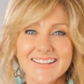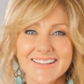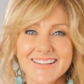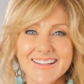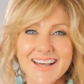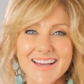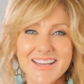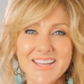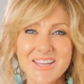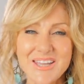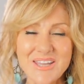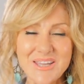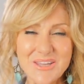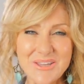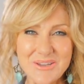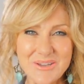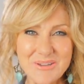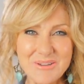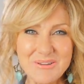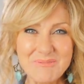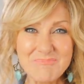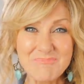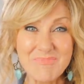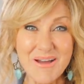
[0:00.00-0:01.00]
lucky
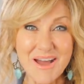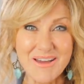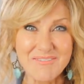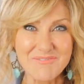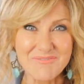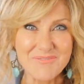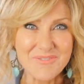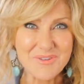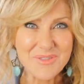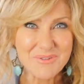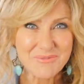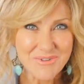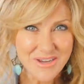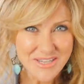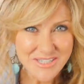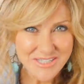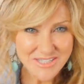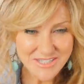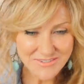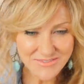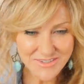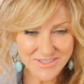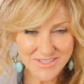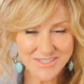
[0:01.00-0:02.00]
you, but for the
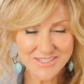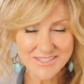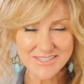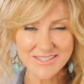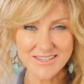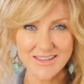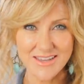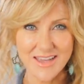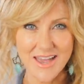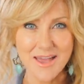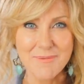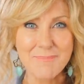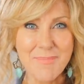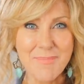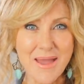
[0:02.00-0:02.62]
rest of us, a